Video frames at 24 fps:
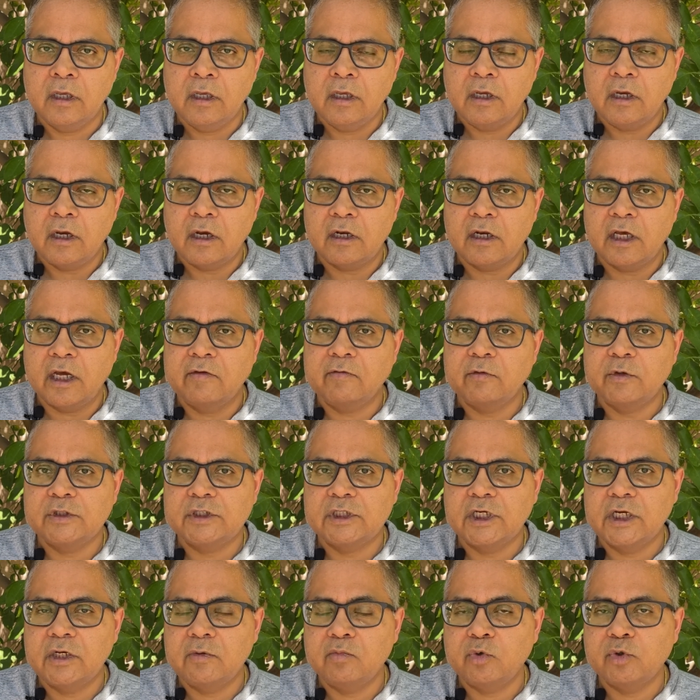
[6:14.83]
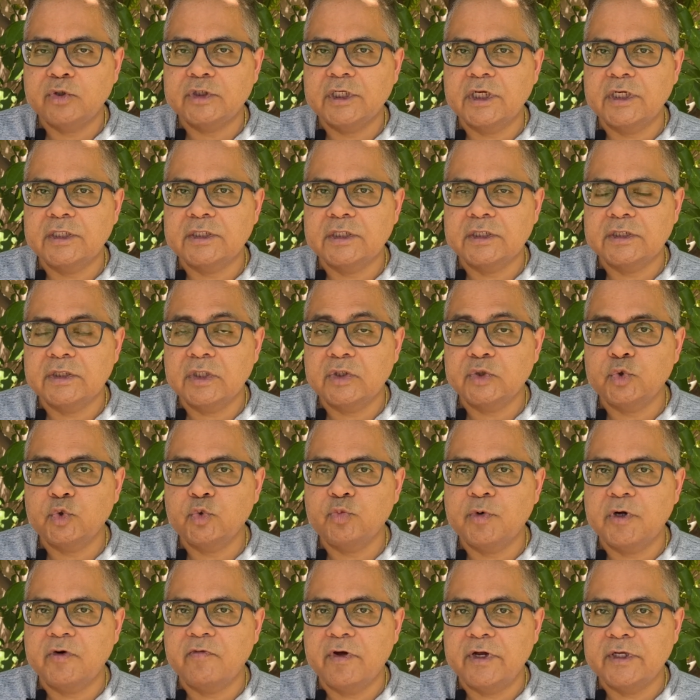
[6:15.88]
And I would say in most cases, the
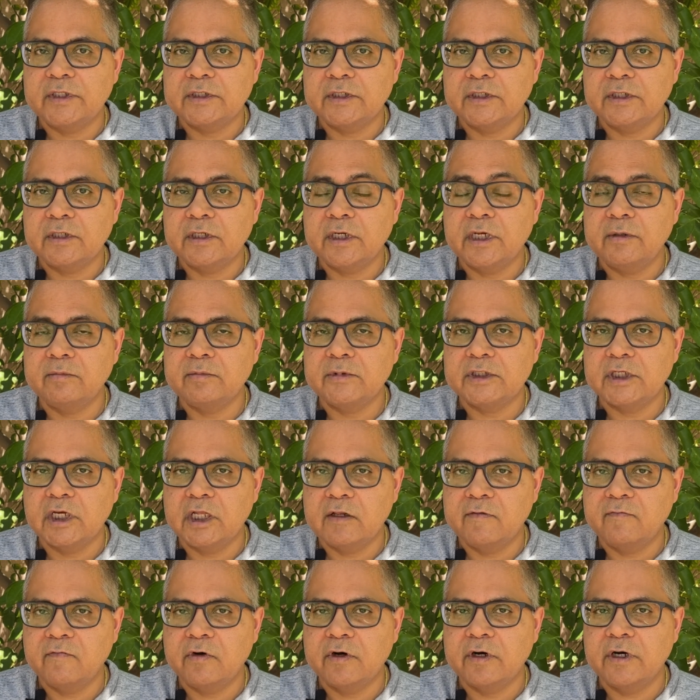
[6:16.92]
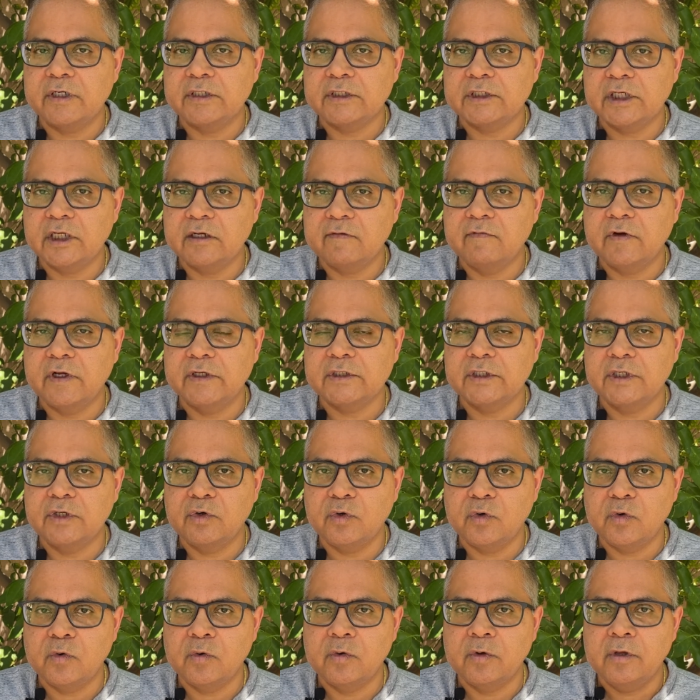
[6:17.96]
supervisor himself or herself doesn't
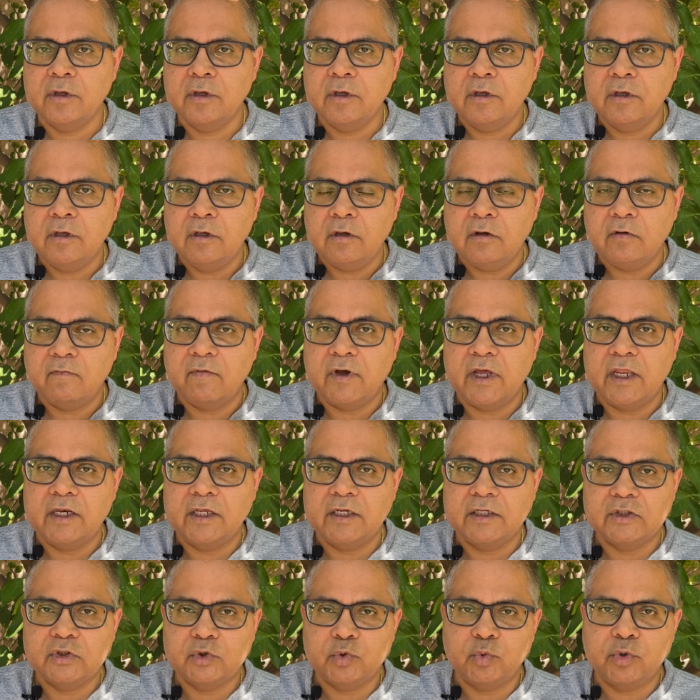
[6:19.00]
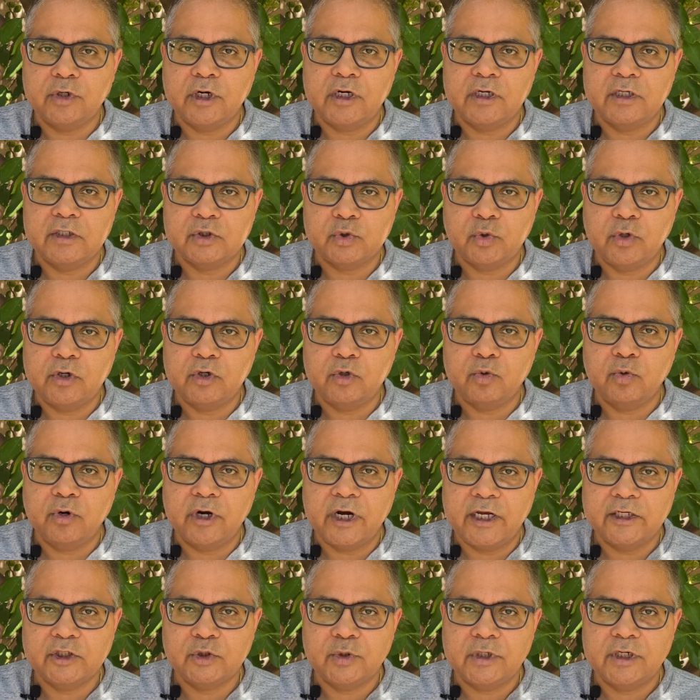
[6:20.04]
know when his student is going to
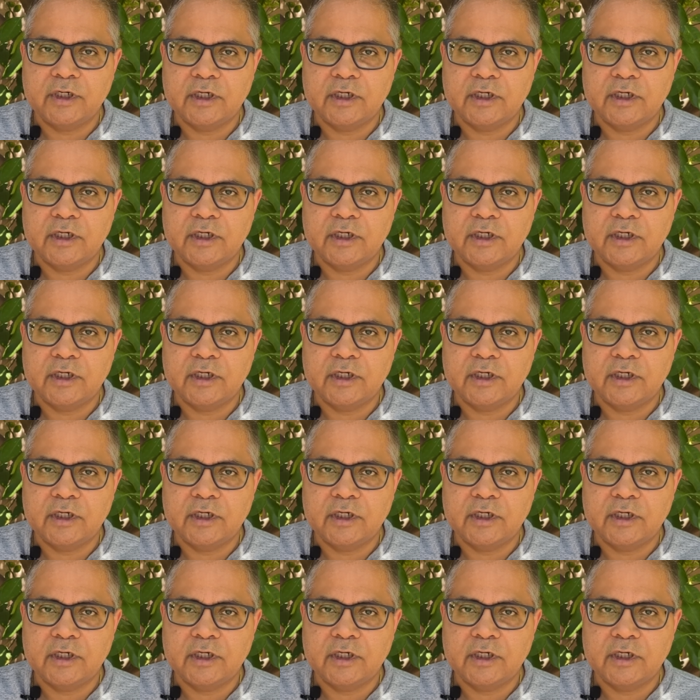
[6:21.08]
graduate.